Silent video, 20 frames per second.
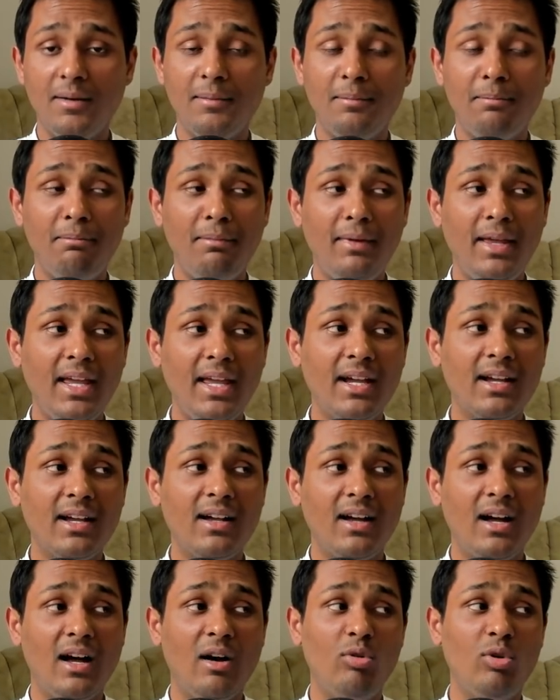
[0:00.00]
make
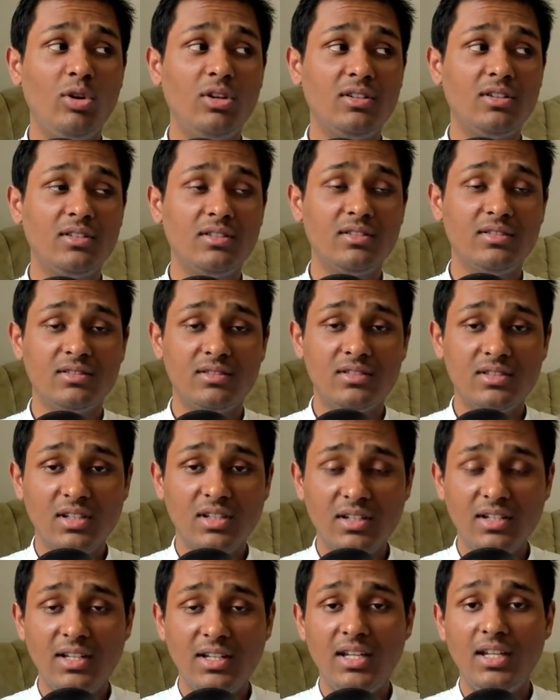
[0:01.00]
our
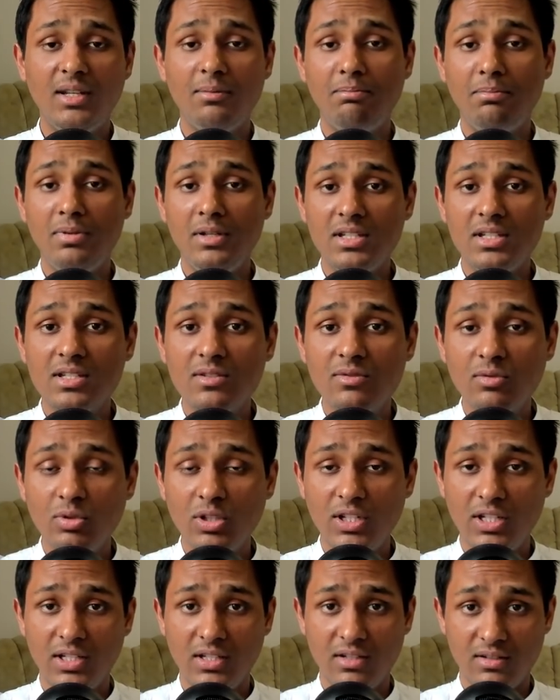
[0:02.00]
journey peaceful
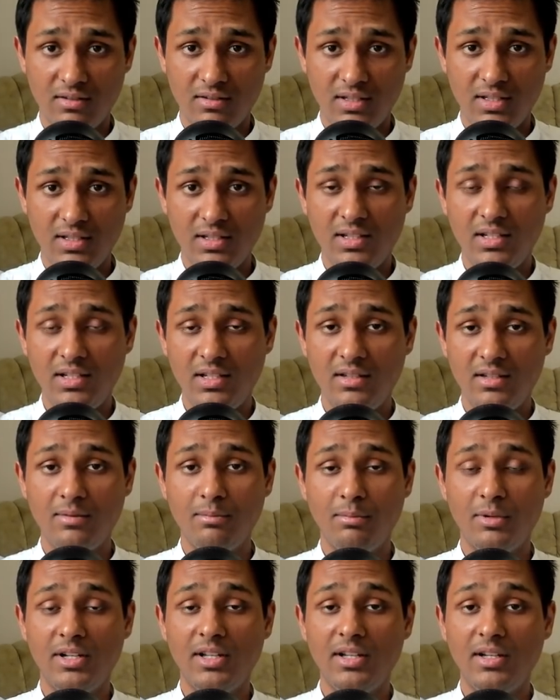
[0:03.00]
here in the
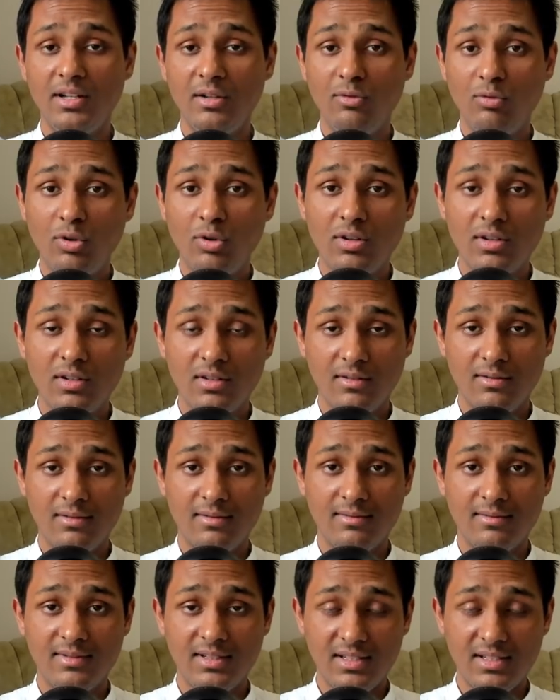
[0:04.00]
material world.
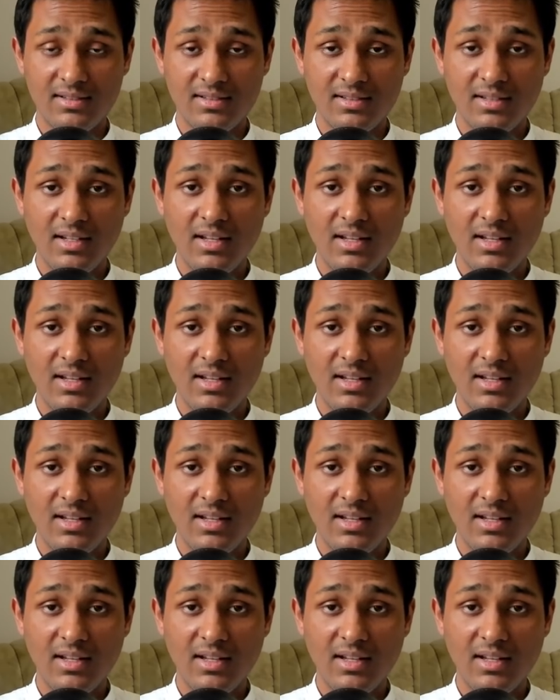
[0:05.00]
Yes.